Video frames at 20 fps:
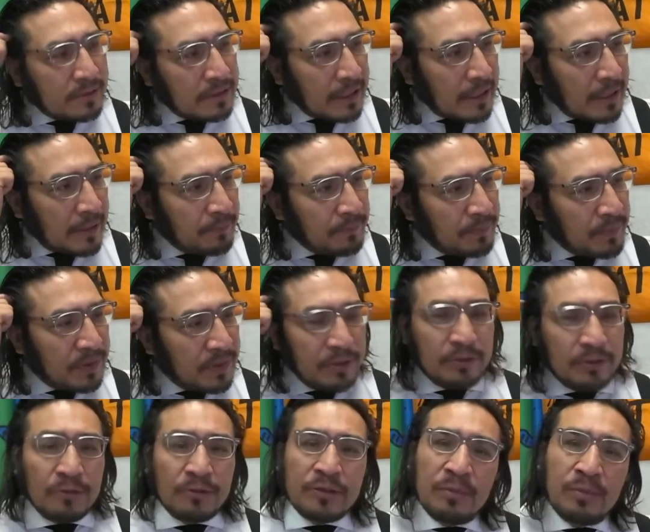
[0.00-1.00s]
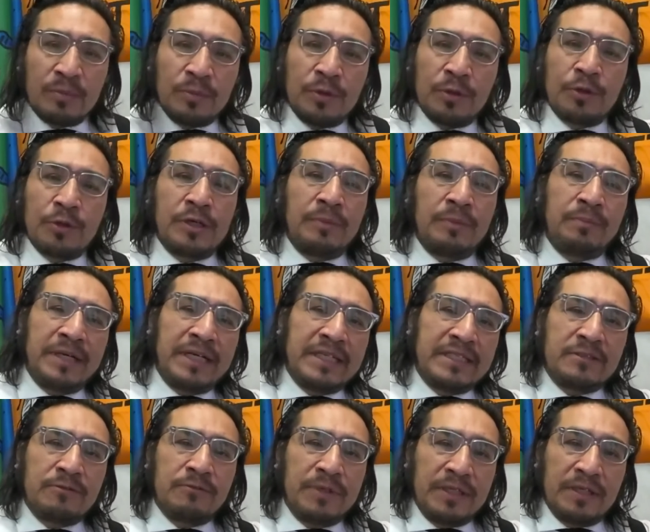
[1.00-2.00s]
the more
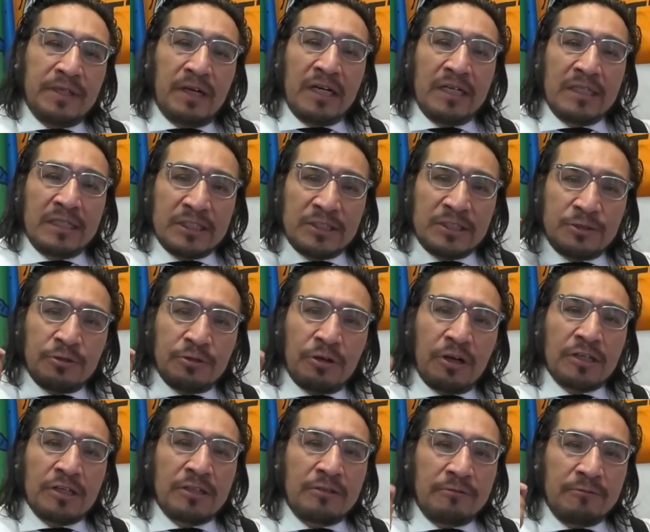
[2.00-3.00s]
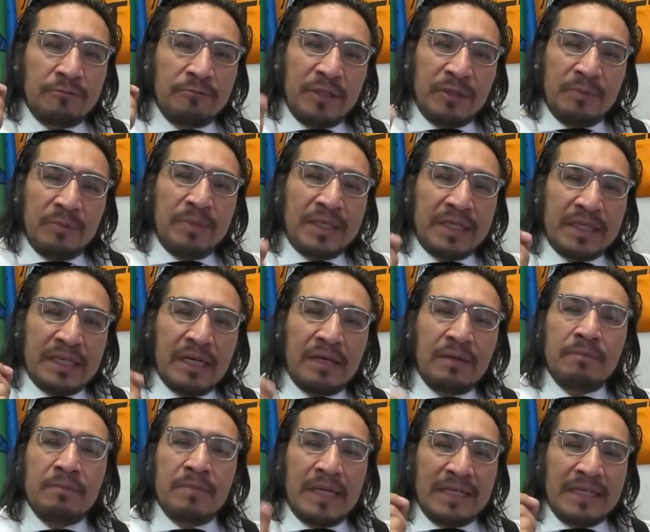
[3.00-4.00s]
oppressed we are, the stronger we
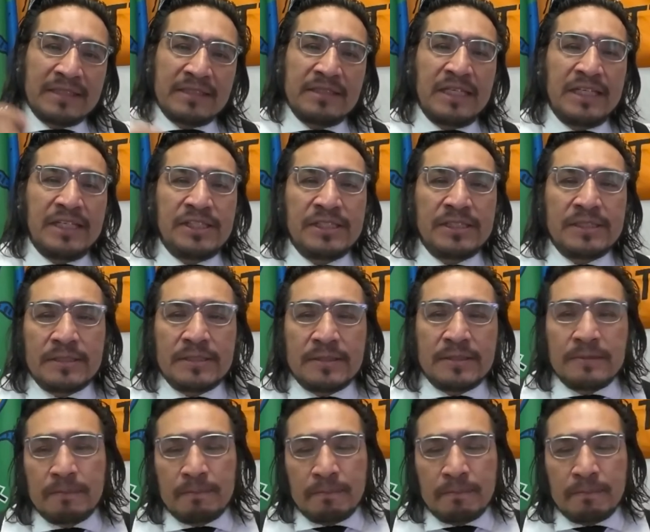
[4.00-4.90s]
become as nations.